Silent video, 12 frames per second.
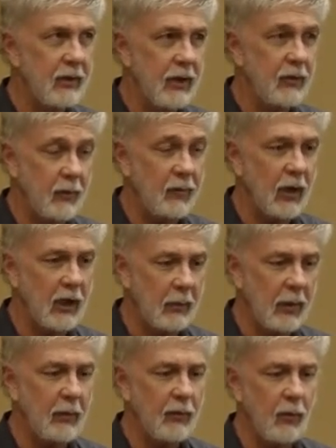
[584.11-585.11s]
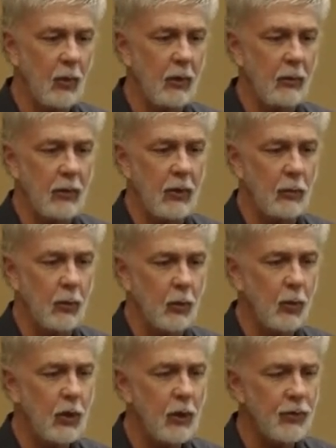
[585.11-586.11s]
as we've talked about before, real
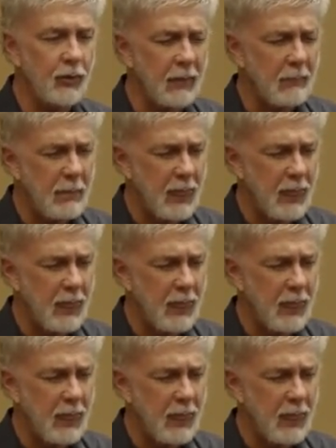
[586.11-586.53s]
closely.